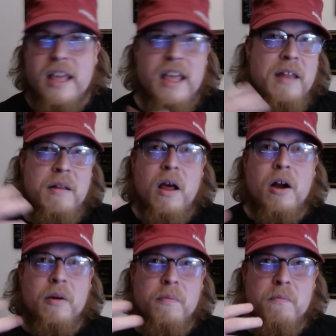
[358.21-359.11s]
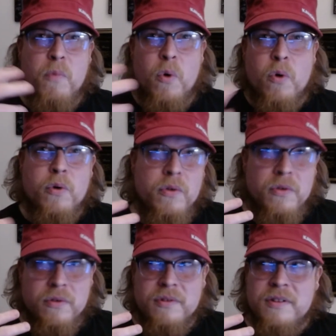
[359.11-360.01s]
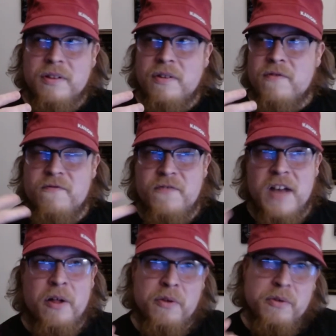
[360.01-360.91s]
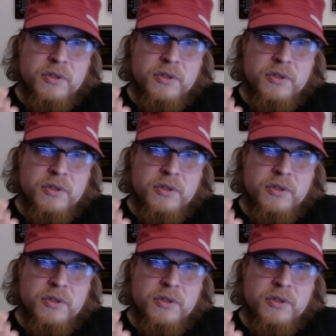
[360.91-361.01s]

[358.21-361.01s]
and our moral values